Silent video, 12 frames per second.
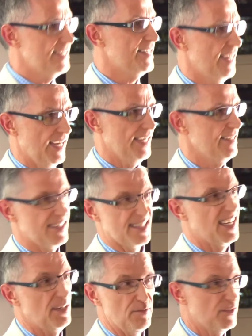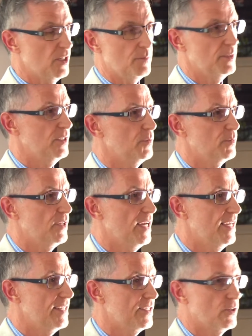days, the same phenomenon applies.